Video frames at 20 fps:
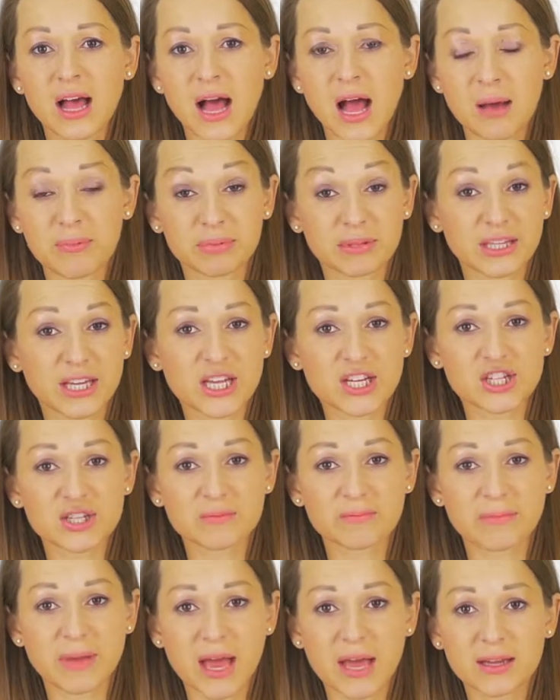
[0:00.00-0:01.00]

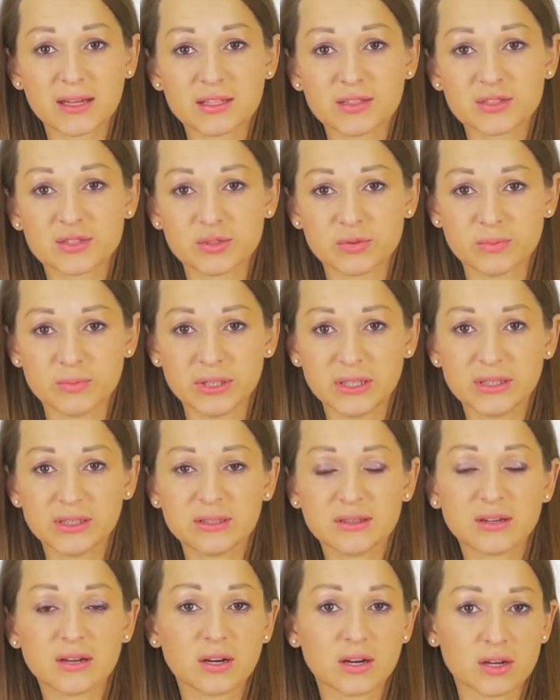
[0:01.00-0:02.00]
application packet to
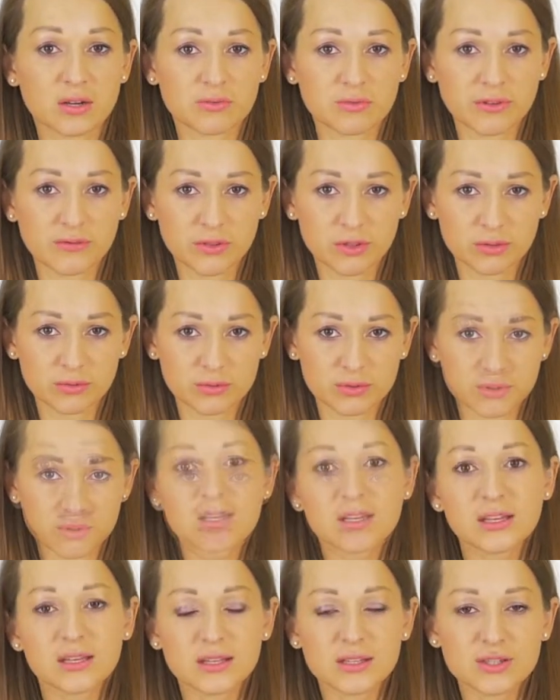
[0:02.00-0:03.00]
be reviewed.
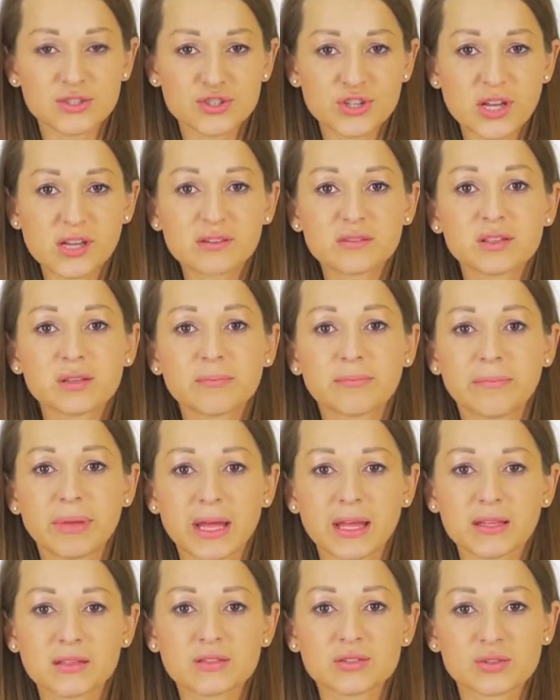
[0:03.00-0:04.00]
In general,
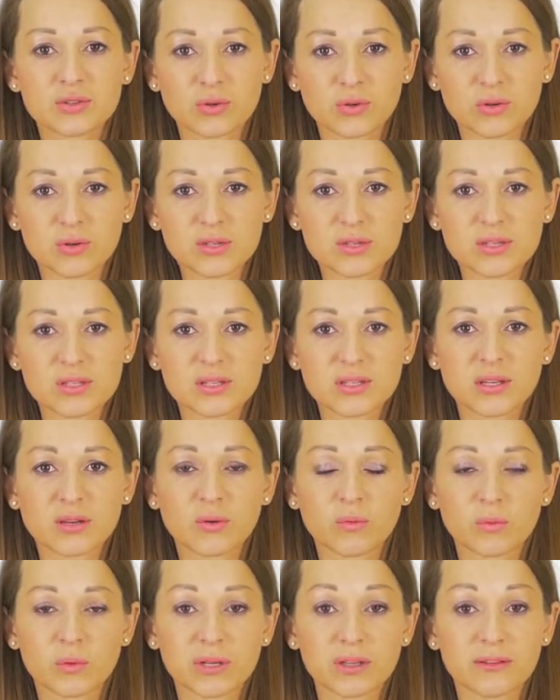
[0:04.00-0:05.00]
band scores
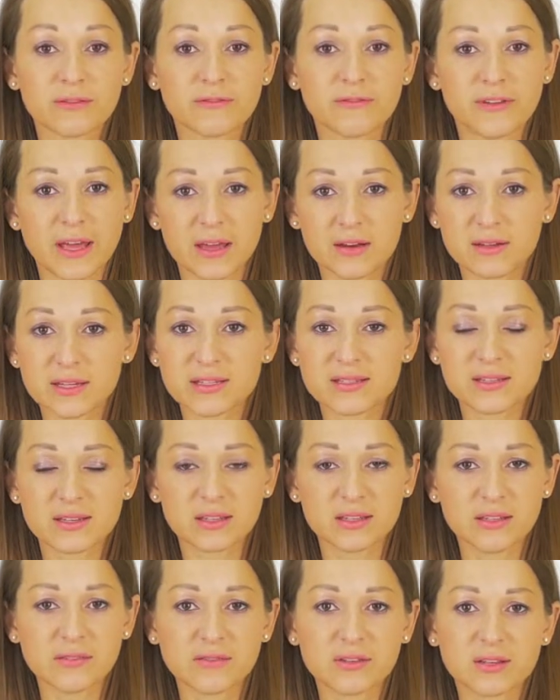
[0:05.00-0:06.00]
will vary
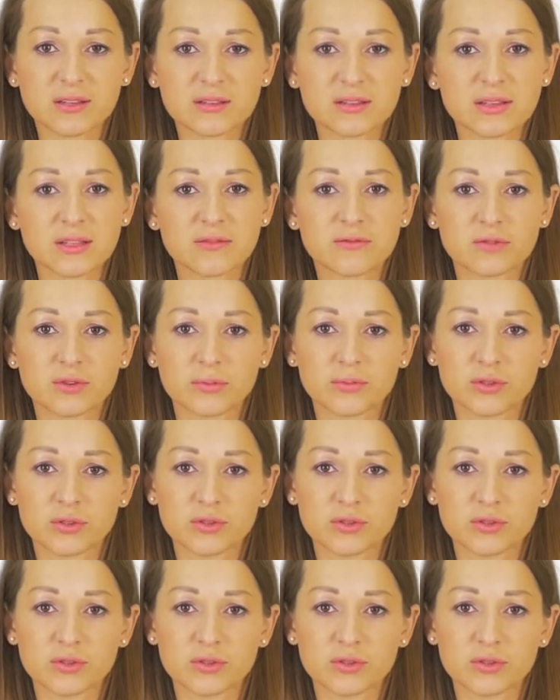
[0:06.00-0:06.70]
significantly from